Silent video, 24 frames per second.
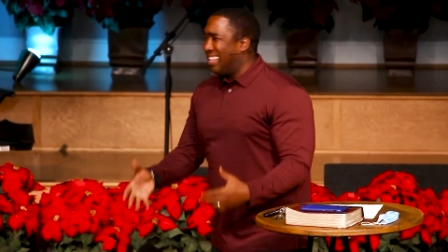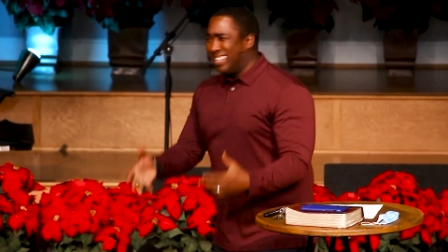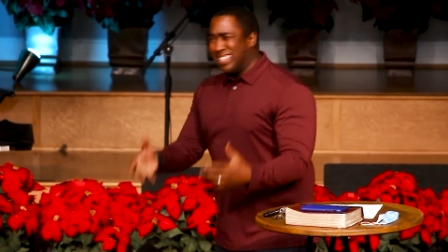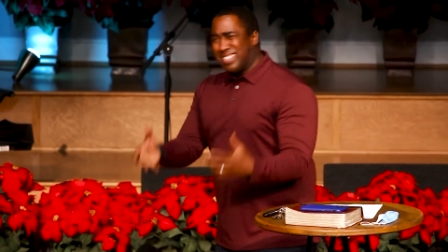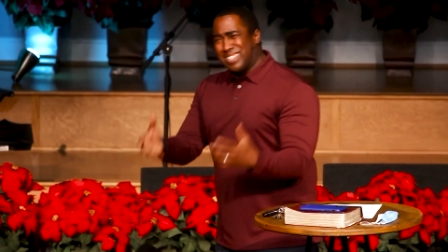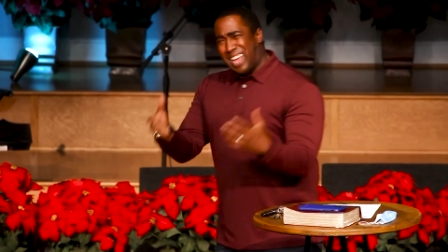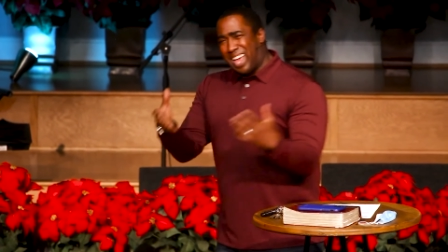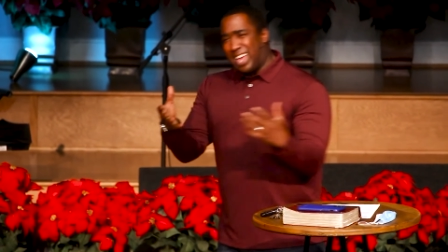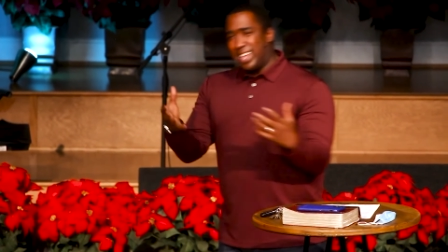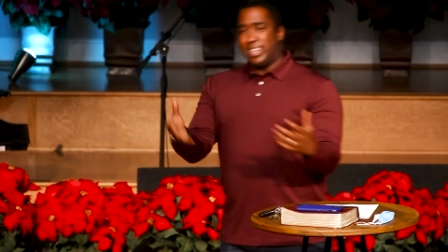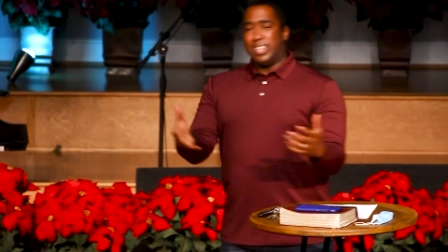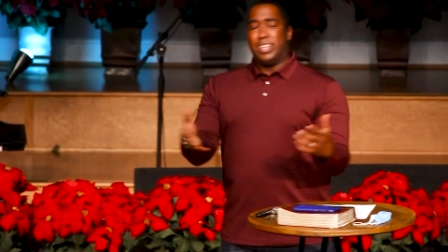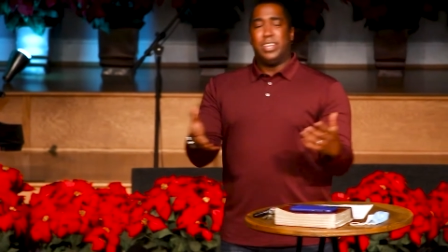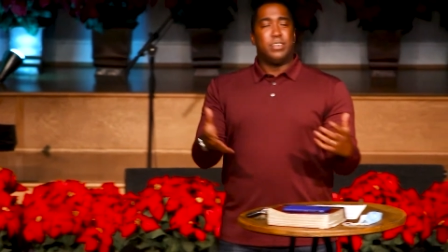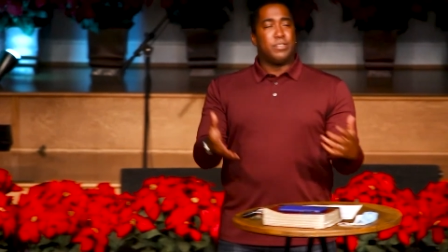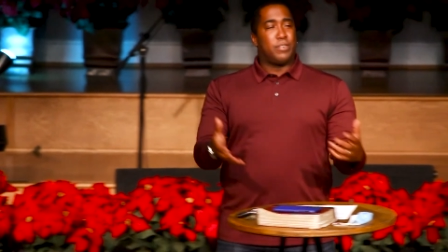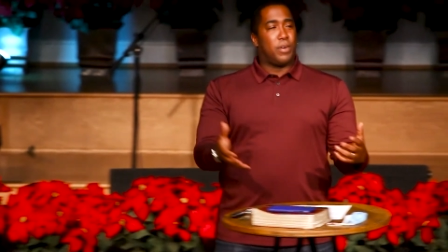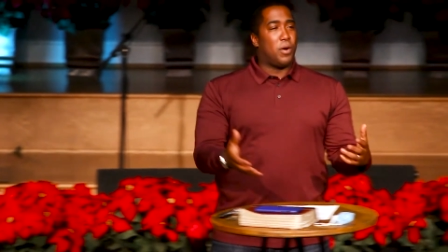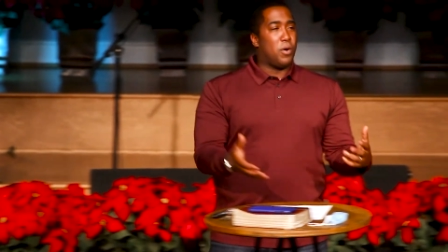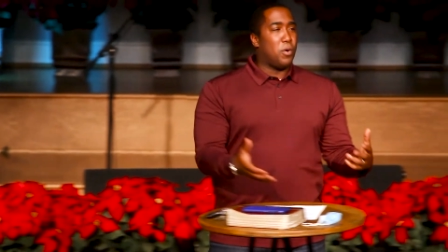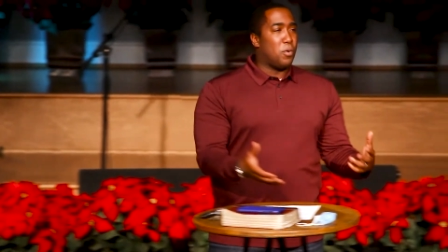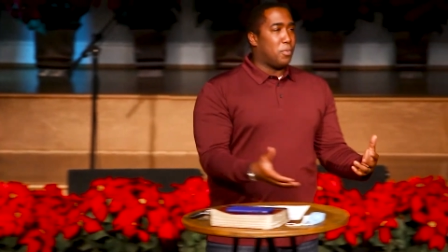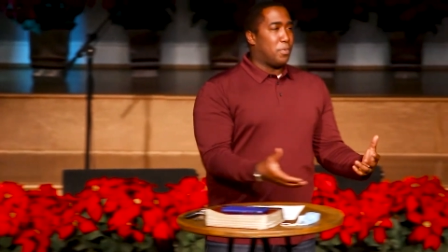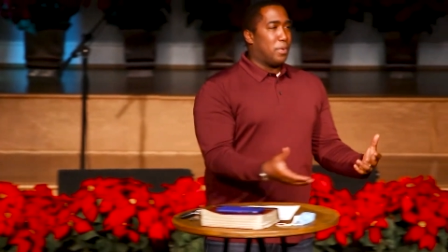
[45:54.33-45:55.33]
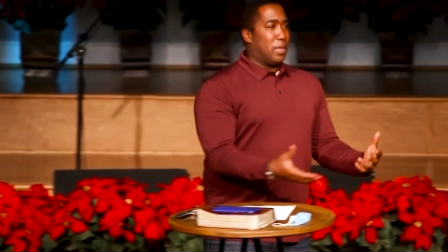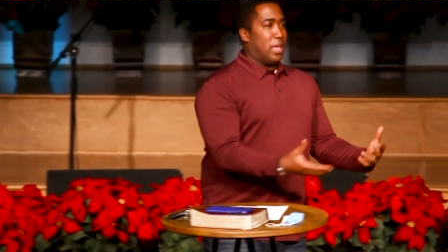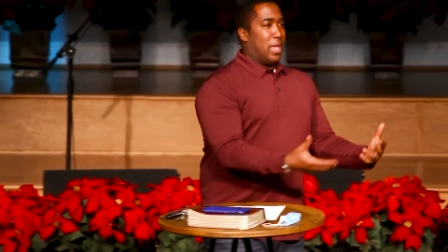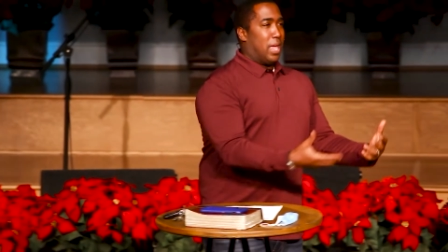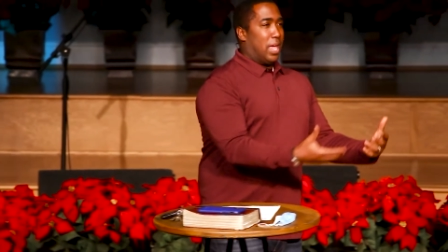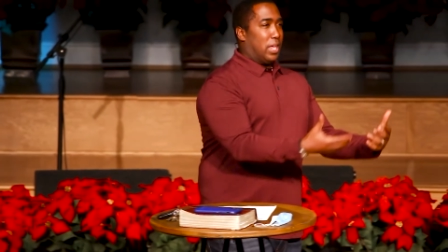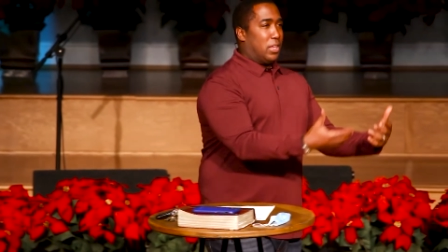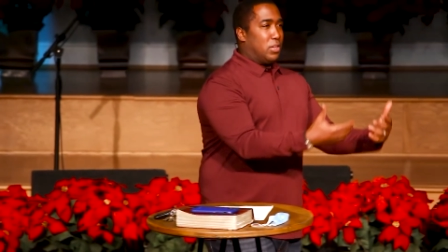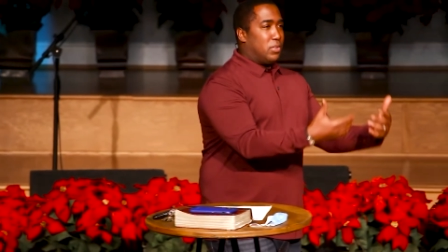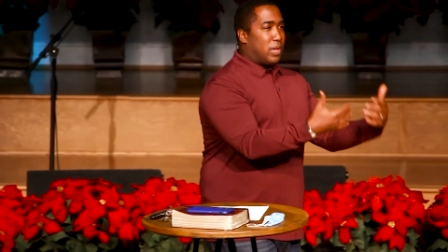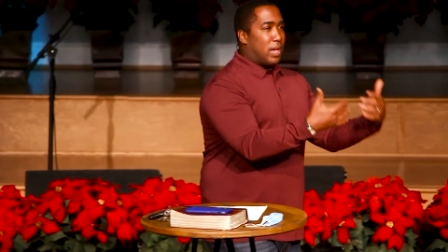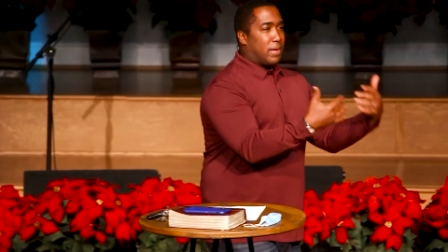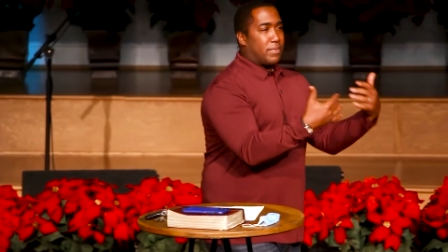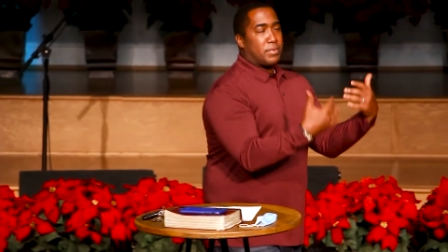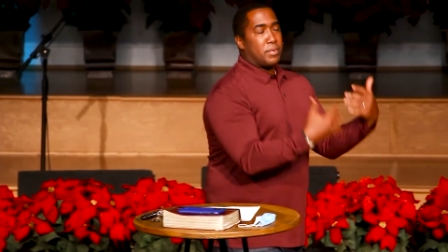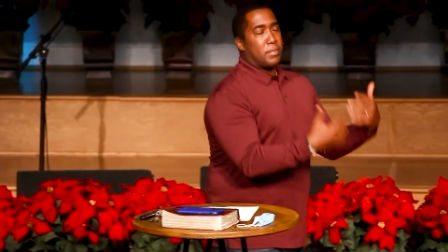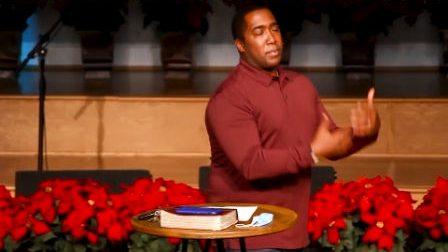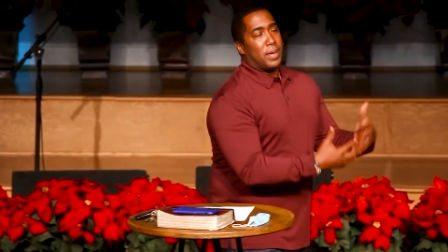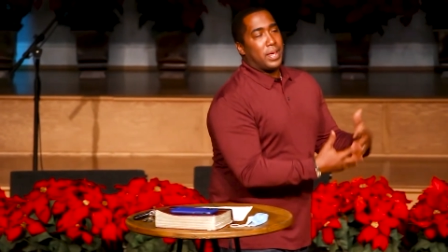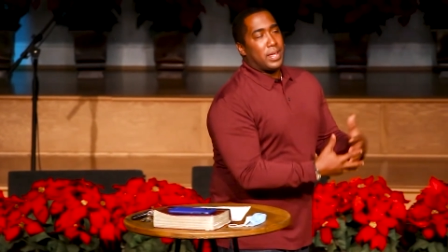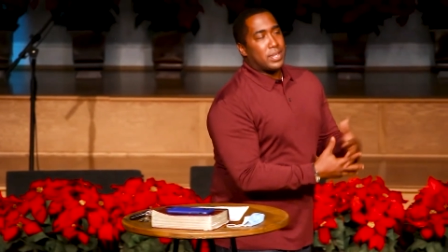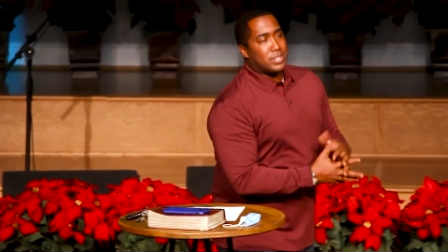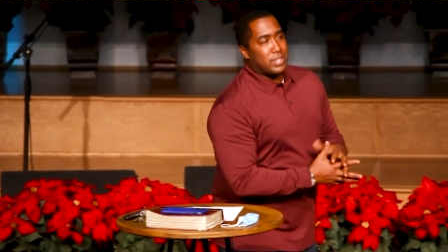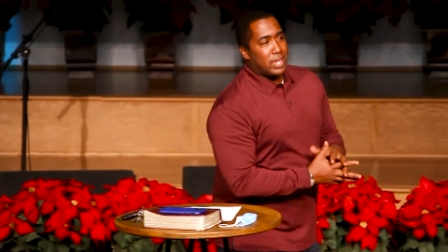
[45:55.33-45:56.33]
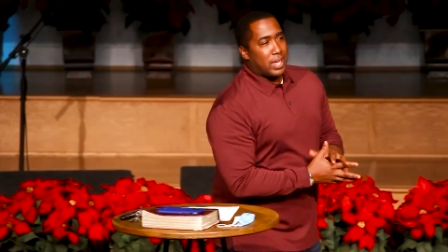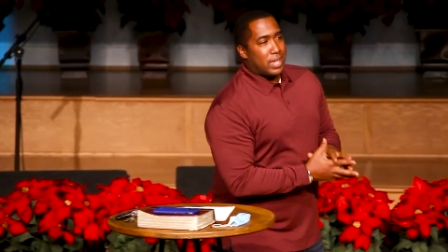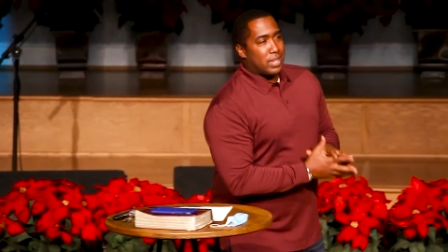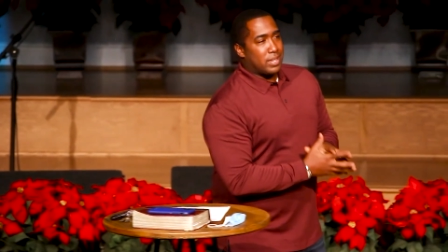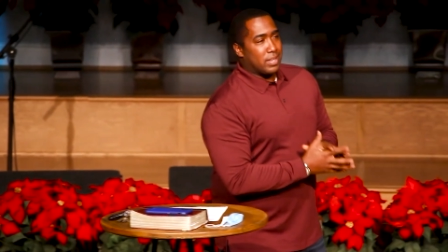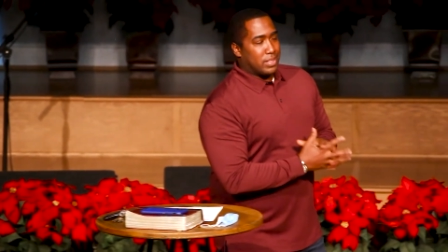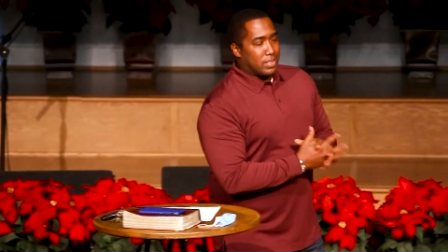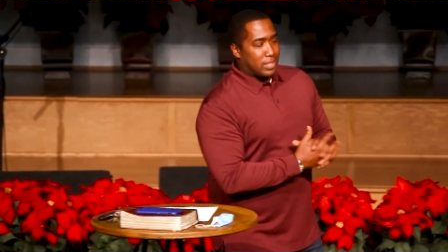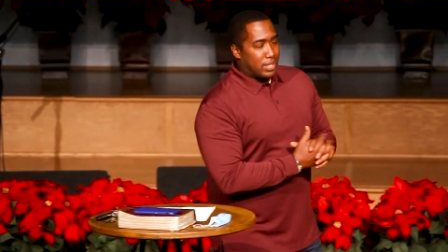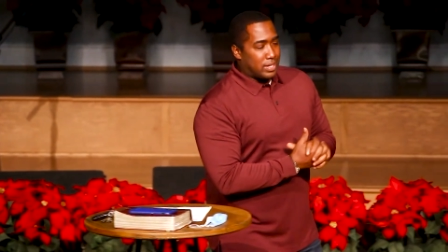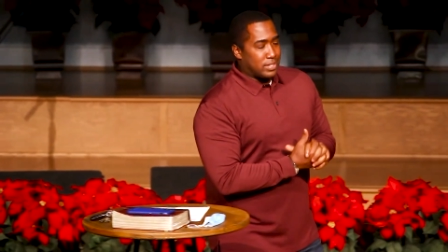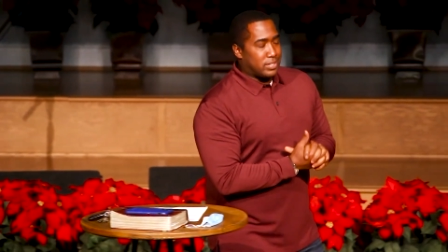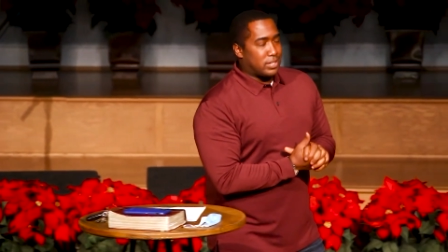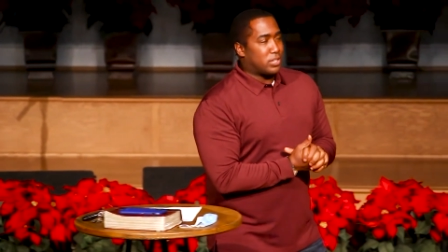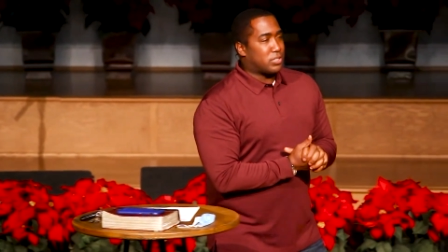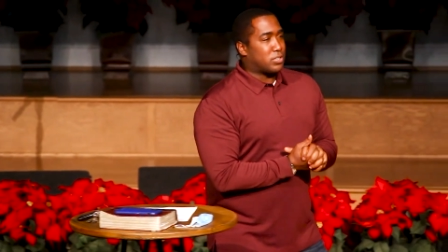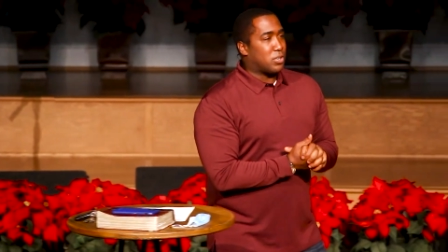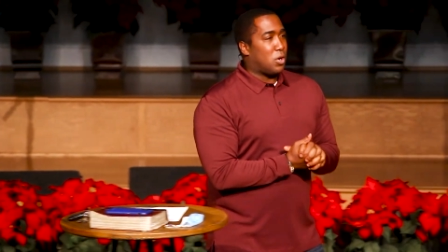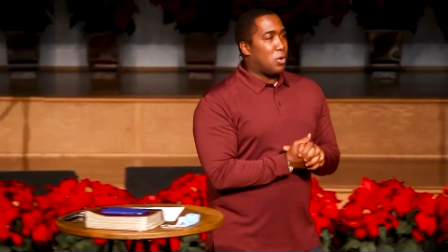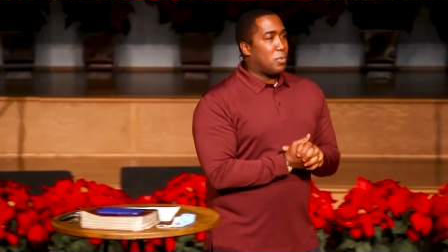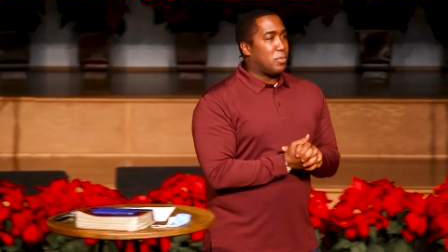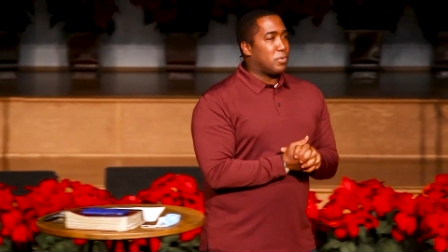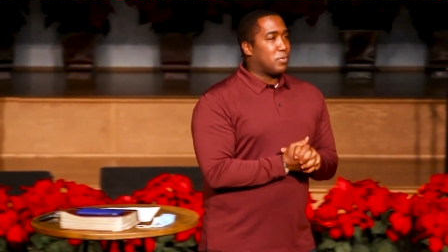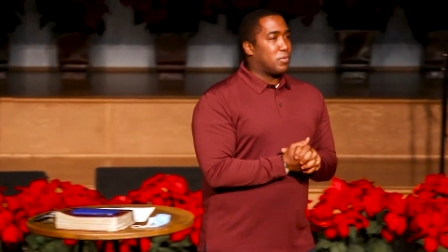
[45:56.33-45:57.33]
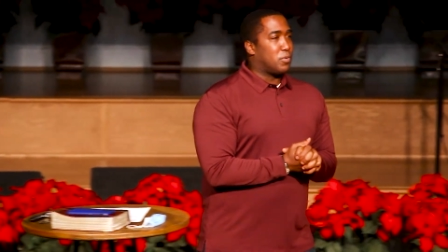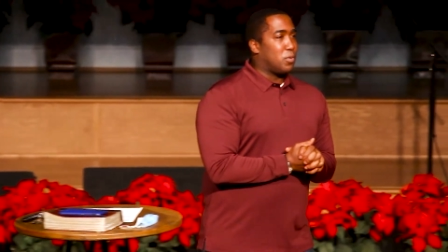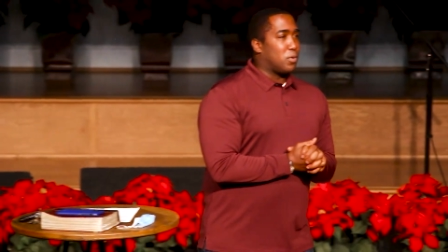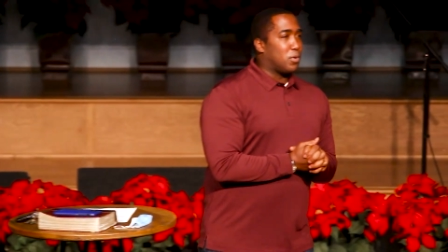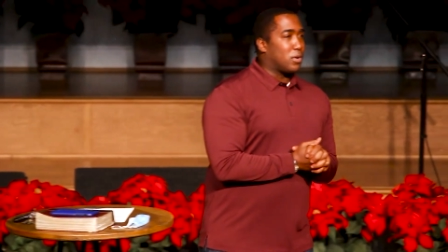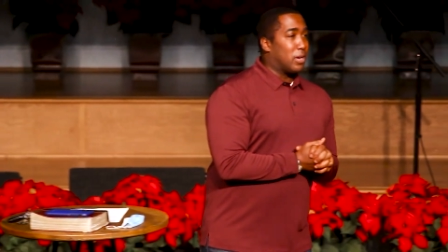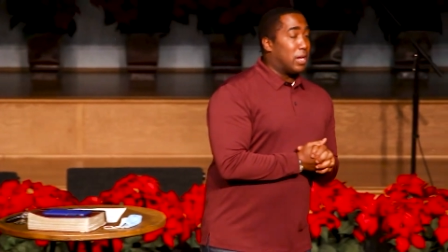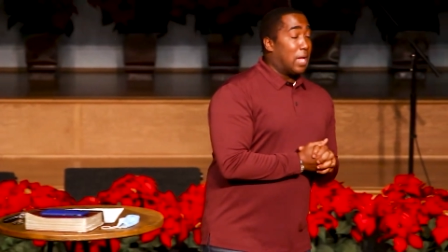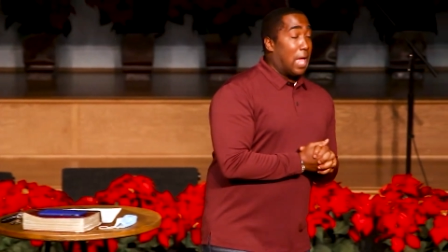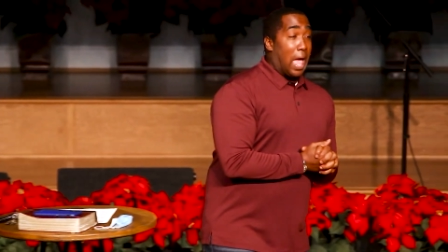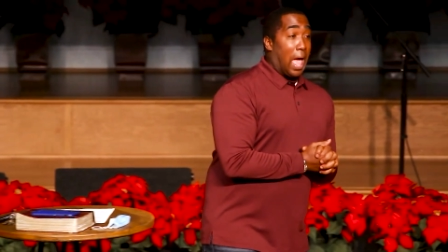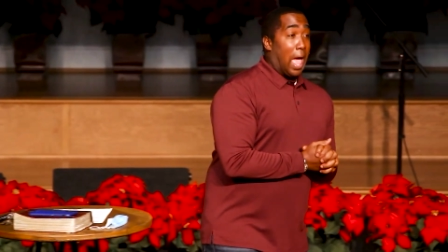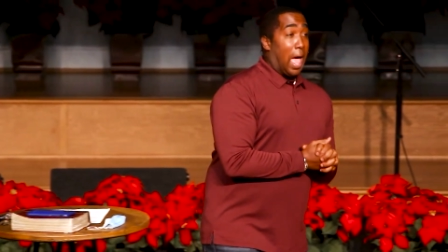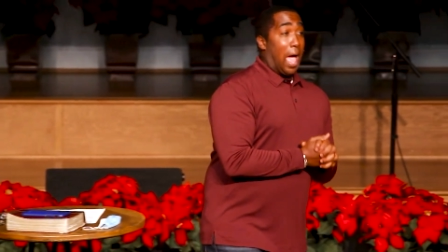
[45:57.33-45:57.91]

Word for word: this idea of hope, and you have to maintain the things that you're hoping for.